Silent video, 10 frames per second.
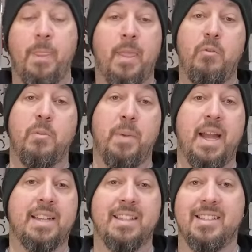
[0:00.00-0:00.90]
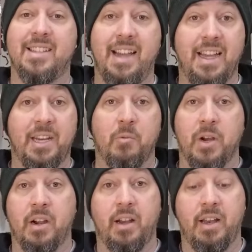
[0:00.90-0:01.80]
You can pack this
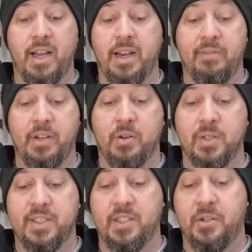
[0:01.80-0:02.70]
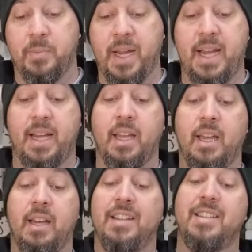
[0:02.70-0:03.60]
anywhere and not even know it's in your bag.
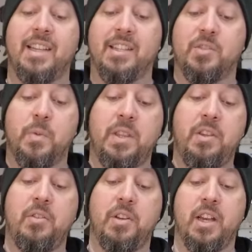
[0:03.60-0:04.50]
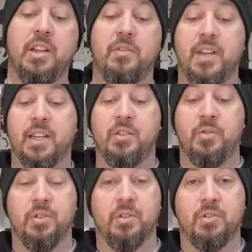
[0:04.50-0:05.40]
Take this with you and now you've got a
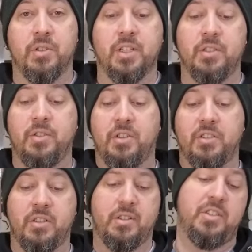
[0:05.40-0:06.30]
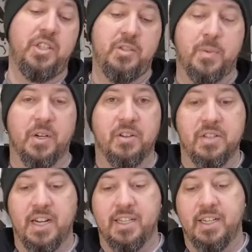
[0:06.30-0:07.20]
cool little grill. You could cook a
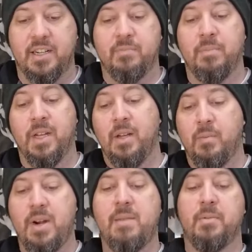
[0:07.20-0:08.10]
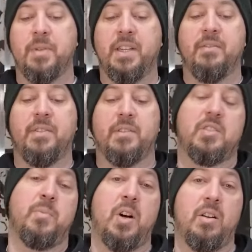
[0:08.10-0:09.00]
cheeseburger on there, probably a
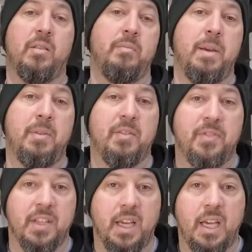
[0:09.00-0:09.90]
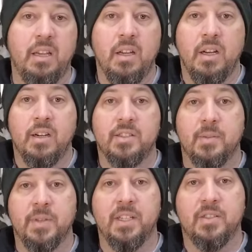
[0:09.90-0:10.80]
small, maybe a filet or
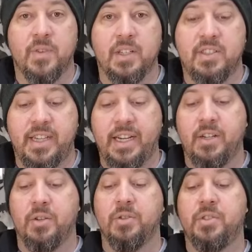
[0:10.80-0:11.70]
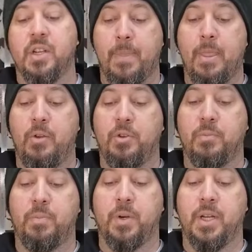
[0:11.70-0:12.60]
something as far as steak goes. You
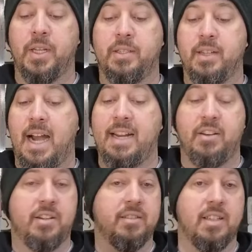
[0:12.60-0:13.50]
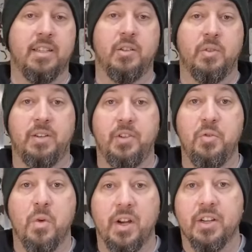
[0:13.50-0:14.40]
could put hot dogs on there, whatever you
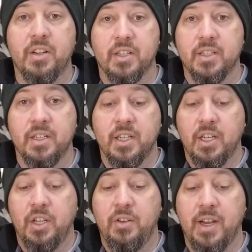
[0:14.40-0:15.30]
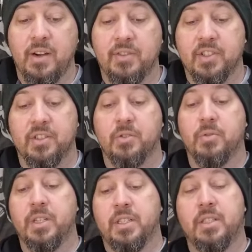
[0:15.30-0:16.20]
want to cook. You now have a little
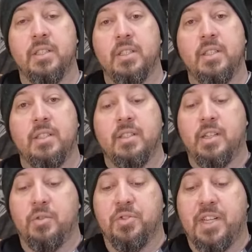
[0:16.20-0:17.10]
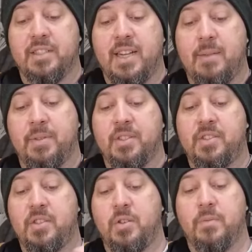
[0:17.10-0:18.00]
grill that goes on top of the
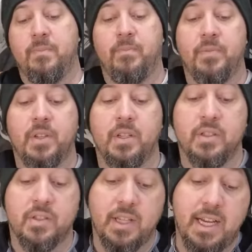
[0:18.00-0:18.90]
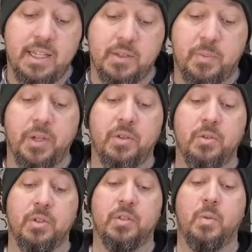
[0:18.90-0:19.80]
stove. So that is pretty
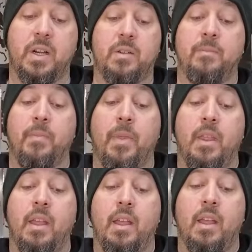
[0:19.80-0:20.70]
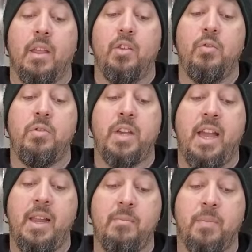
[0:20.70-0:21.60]
cool as well. You
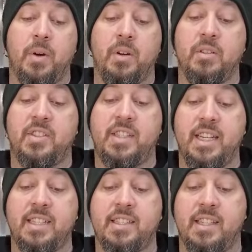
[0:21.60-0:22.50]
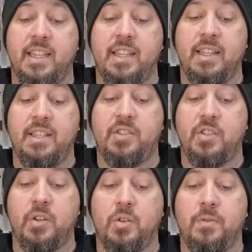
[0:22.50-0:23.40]
can burn sticks in these
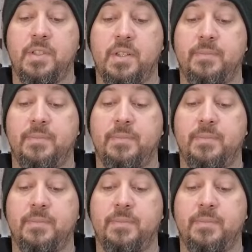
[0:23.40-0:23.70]
stoves.